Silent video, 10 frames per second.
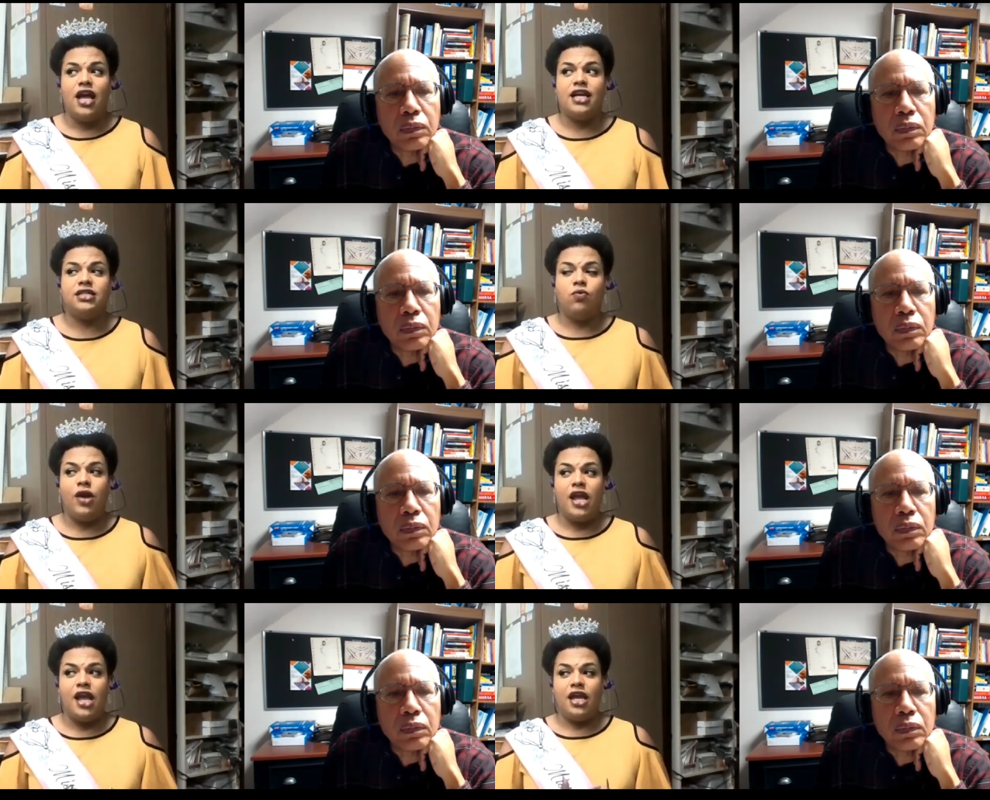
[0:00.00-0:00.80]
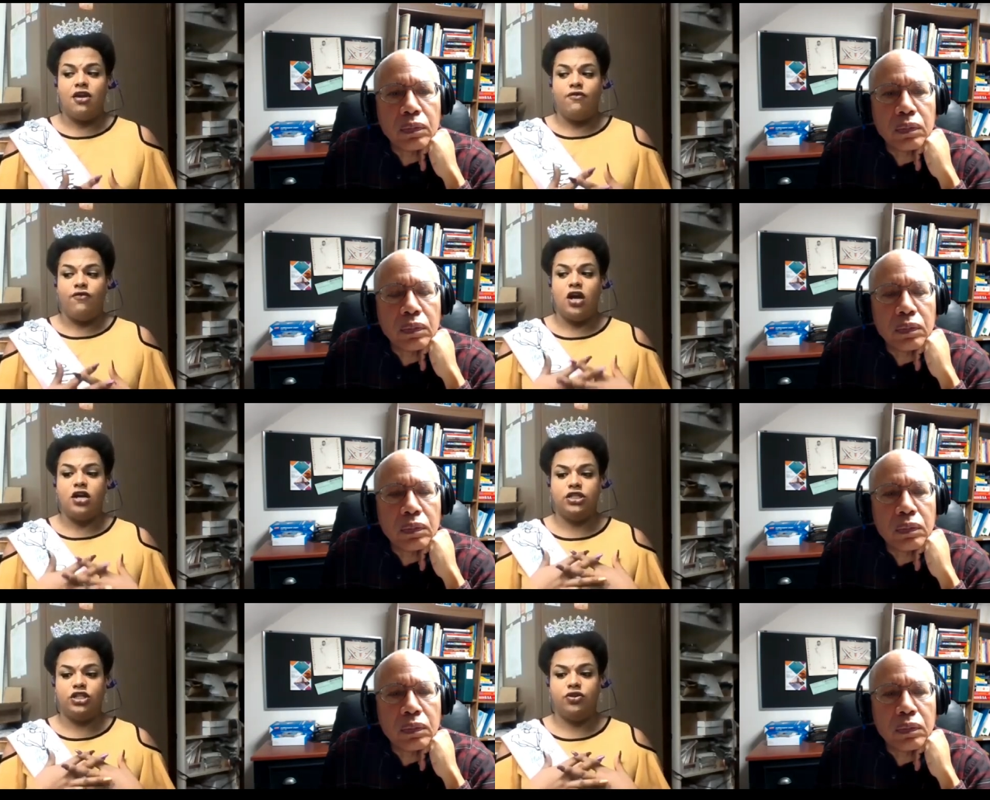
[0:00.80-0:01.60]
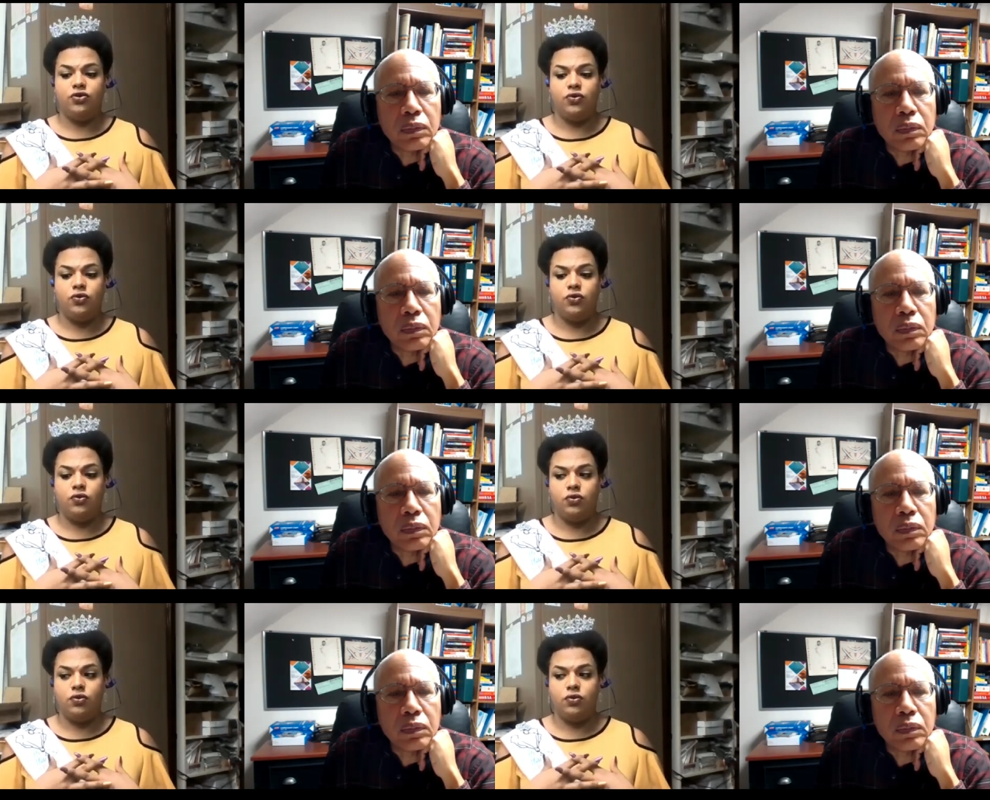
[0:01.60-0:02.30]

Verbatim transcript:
Speaker 1: as a way for us to,